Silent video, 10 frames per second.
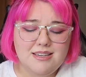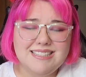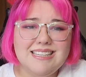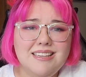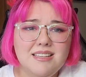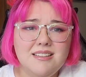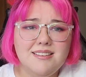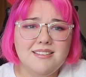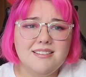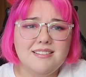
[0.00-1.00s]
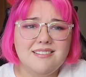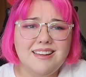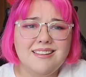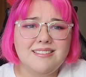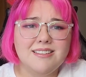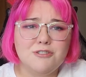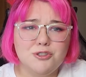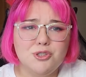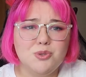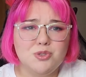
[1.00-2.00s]
it's like a
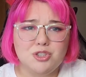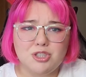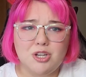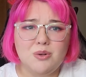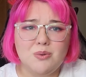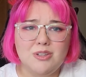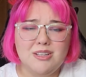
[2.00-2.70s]
little too slow.